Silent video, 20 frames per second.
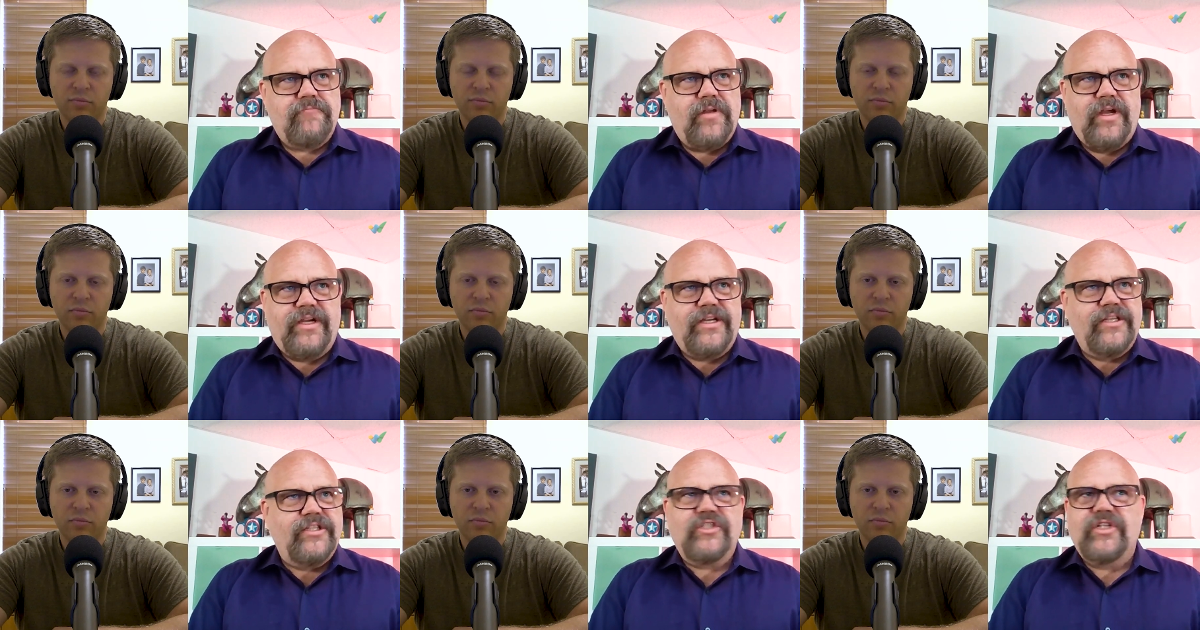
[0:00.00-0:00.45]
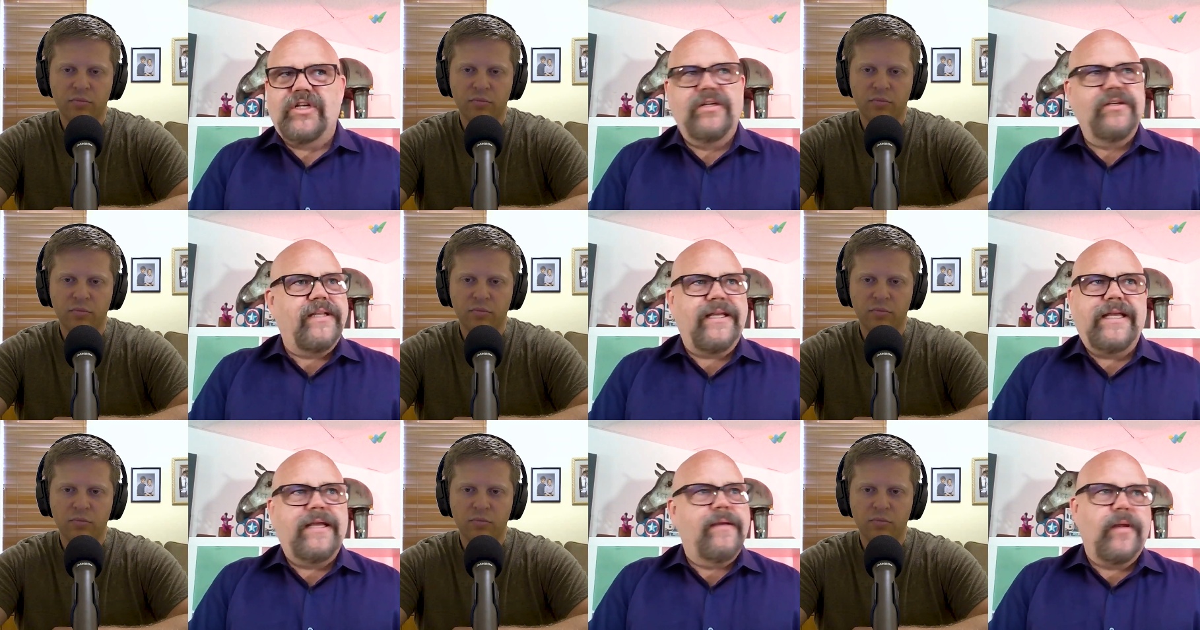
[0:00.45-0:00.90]
Speaker 1: a
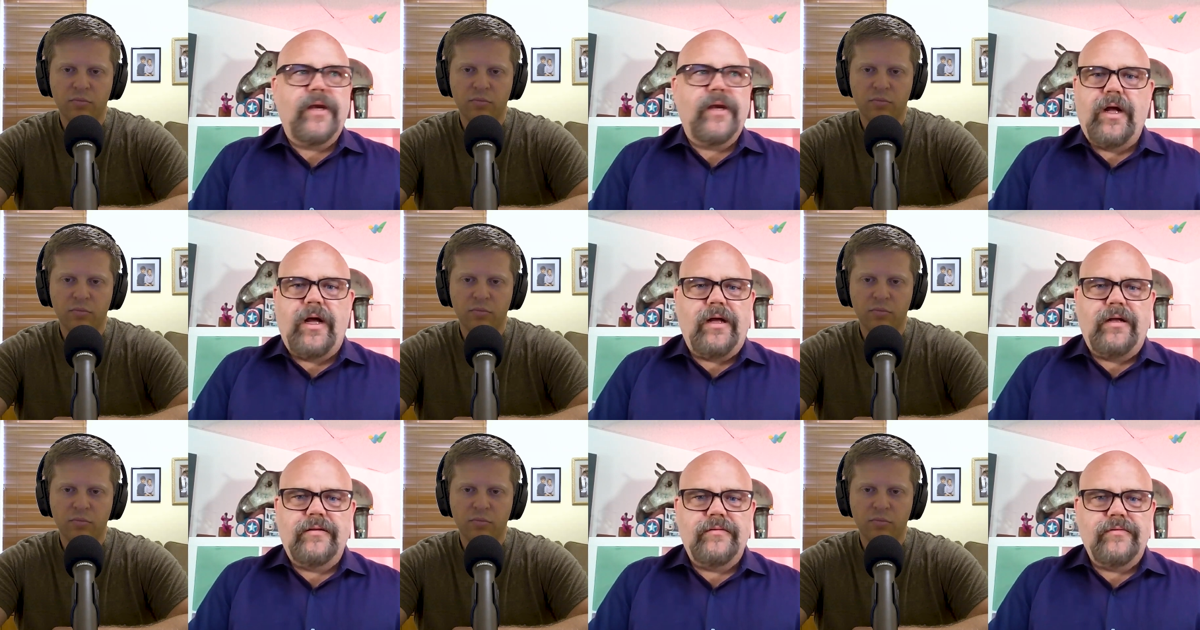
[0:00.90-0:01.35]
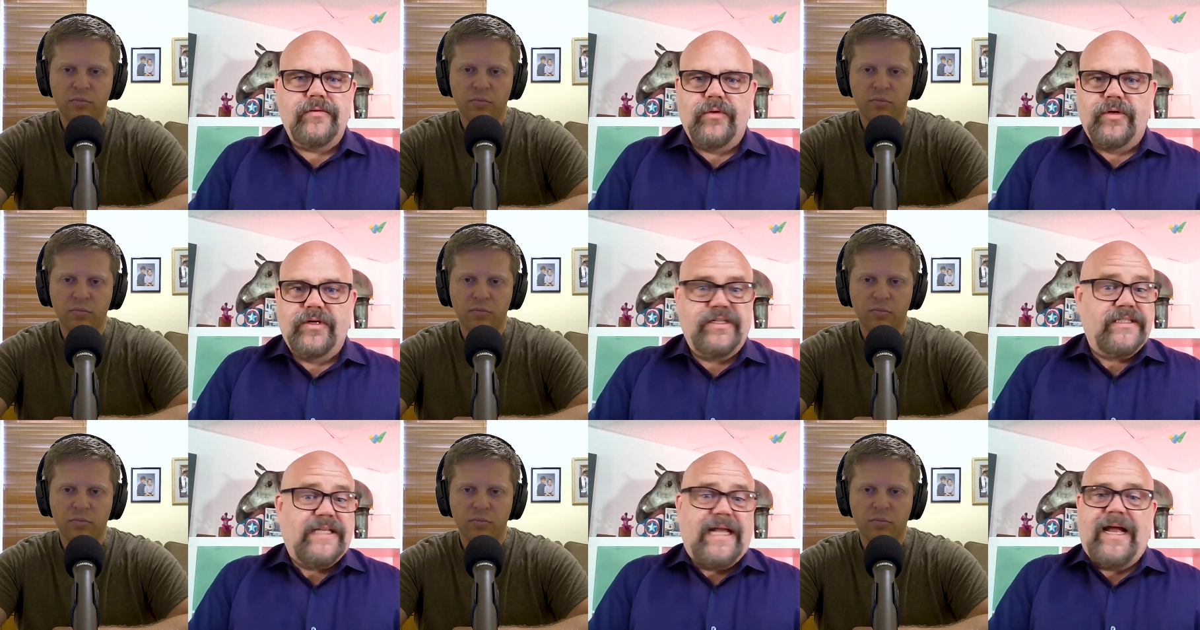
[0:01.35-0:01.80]
concern to him at all
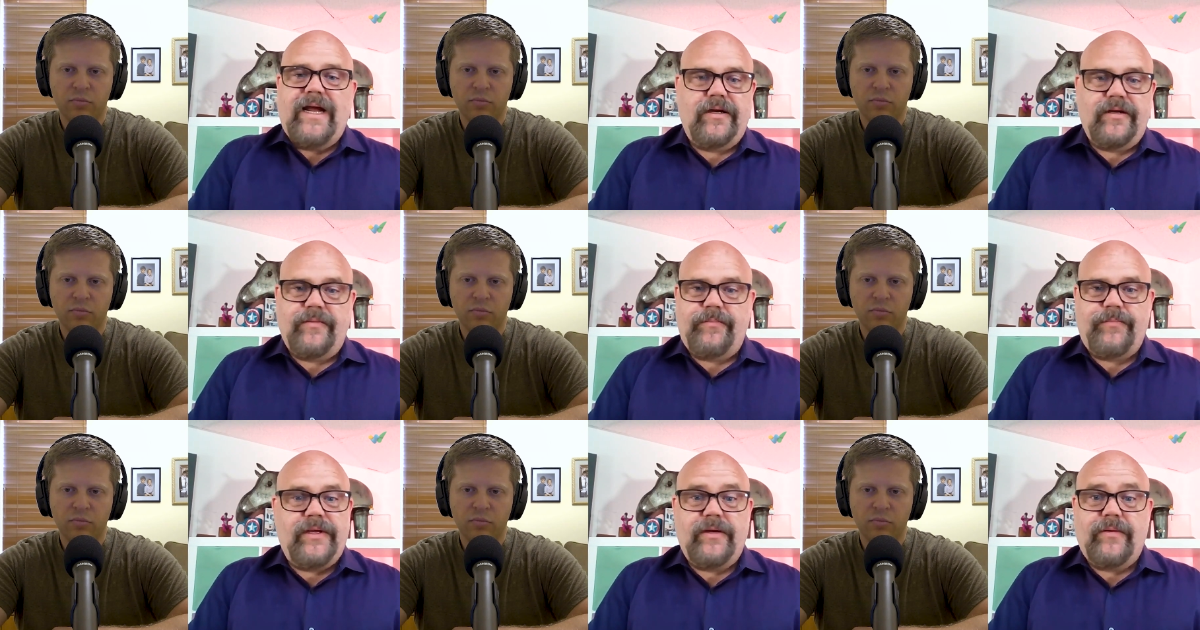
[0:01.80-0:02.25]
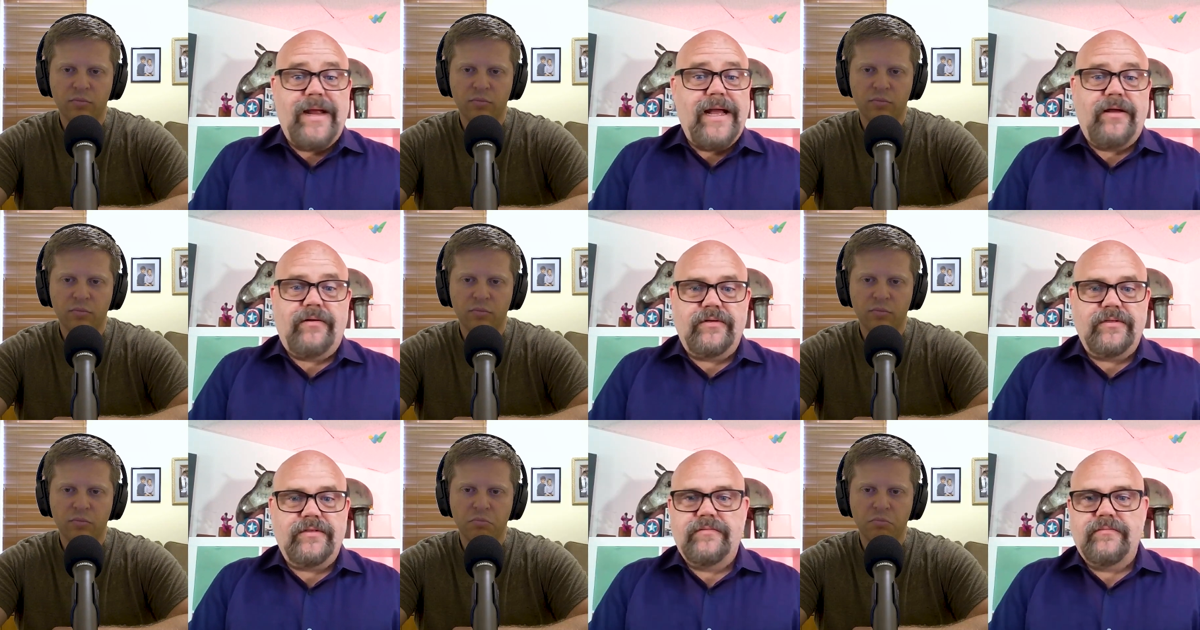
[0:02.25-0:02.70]
or desire to be
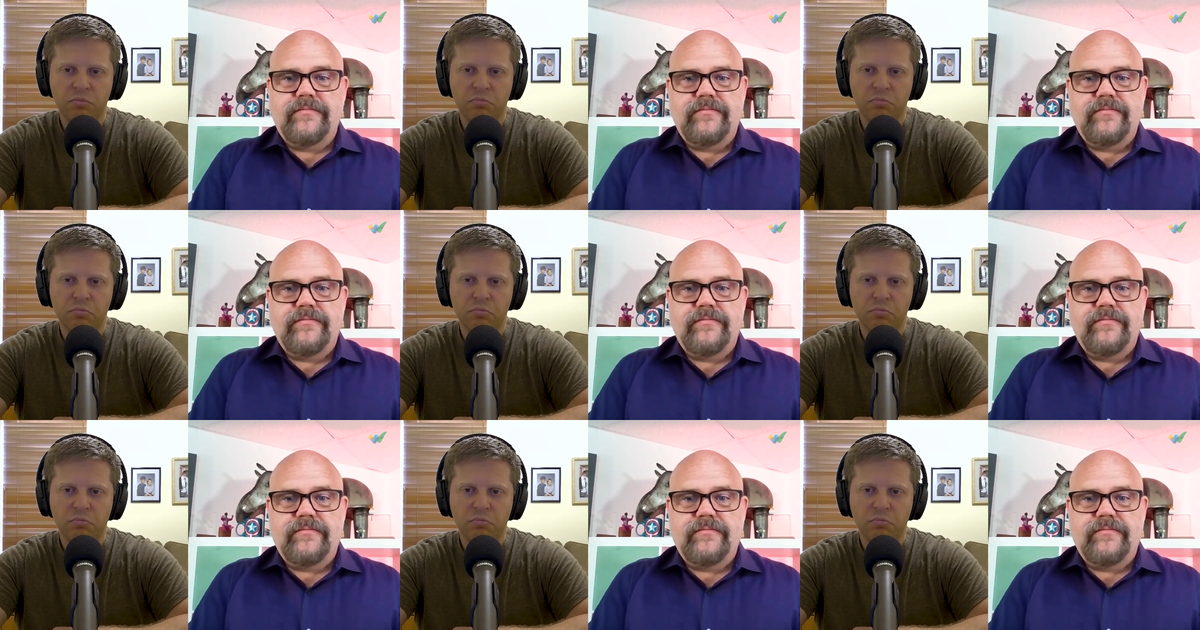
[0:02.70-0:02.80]
around.